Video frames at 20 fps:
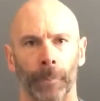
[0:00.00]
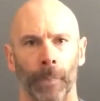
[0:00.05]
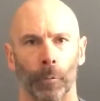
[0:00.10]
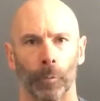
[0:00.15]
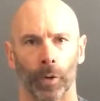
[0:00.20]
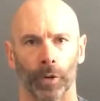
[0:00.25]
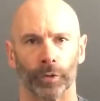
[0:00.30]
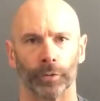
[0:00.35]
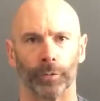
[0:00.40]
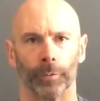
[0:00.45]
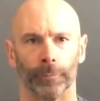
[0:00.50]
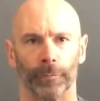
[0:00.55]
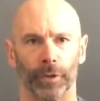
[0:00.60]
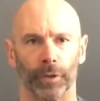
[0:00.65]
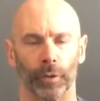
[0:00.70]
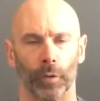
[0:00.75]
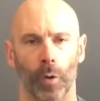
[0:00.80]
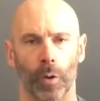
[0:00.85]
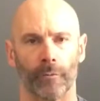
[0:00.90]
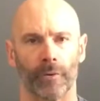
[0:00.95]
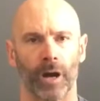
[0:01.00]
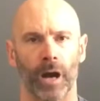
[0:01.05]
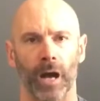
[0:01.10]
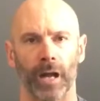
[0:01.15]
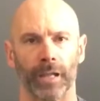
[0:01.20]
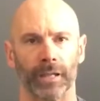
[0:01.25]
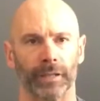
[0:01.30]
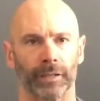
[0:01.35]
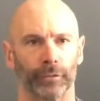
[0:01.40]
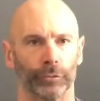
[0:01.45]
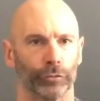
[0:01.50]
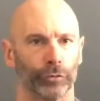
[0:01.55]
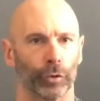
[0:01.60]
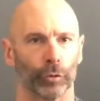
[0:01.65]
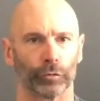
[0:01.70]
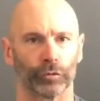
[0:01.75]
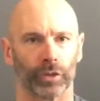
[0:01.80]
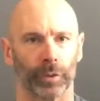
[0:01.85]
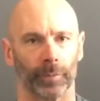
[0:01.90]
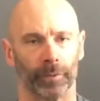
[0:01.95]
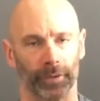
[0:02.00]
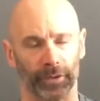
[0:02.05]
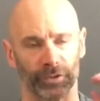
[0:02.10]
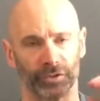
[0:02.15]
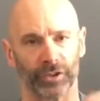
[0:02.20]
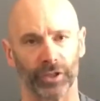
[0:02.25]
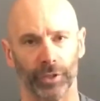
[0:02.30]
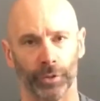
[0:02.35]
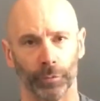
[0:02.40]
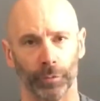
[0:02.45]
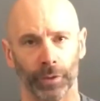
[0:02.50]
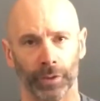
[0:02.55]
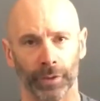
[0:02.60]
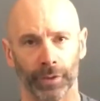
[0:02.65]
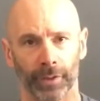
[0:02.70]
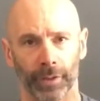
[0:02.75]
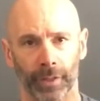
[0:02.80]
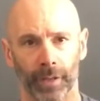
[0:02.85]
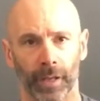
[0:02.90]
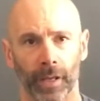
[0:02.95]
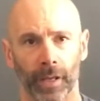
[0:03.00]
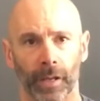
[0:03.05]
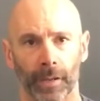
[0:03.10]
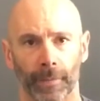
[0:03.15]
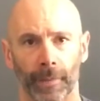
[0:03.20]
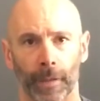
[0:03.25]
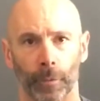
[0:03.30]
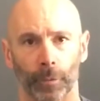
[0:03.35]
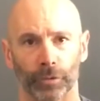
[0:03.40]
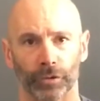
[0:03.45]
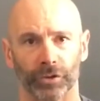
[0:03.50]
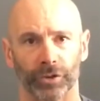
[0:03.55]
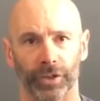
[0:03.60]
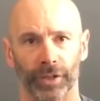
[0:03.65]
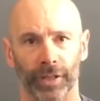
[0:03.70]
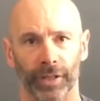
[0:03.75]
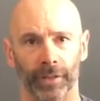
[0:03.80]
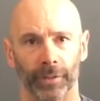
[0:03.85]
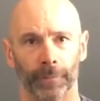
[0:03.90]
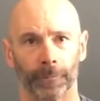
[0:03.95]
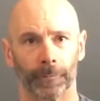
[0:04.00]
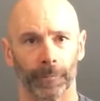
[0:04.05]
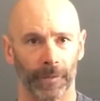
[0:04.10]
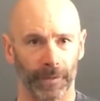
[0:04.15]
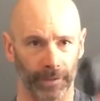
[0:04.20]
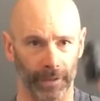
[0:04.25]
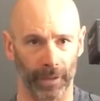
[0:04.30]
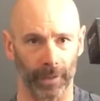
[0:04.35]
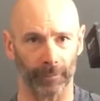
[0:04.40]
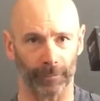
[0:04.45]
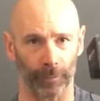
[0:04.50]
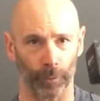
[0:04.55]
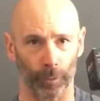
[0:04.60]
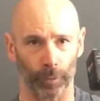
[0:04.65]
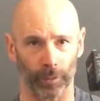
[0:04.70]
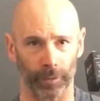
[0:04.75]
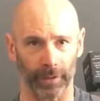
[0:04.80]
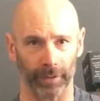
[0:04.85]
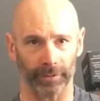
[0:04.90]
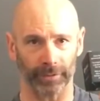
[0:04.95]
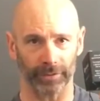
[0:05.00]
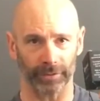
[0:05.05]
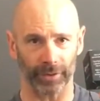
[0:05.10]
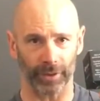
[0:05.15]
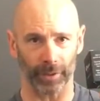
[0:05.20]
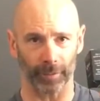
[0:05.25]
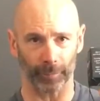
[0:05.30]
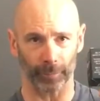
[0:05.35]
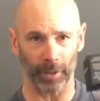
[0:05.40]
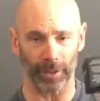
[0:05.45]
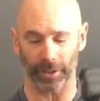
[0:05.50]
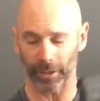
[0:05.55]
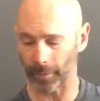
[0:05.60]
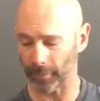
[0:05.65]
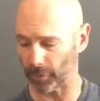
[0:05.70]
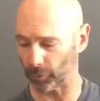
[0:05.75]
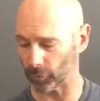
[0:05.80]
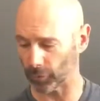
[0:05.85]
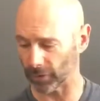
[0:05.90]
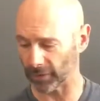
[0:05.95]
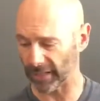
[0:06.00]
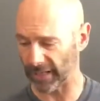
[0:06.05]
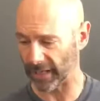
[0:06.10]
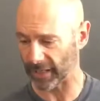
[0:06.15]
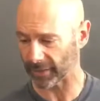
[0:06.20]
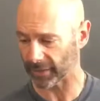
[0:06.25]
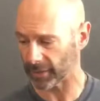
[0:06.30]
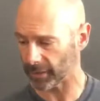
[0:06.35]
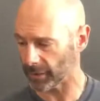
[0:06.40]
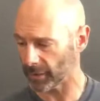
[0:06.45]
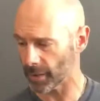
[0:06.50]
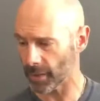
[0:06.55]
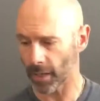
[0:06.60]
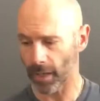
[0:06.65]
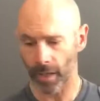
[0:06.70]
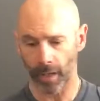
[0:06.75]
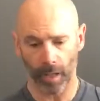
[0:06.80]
want to do a video of a hike and show some of the scenery that we're seeing, the telephoto lens uh, might come in really handy.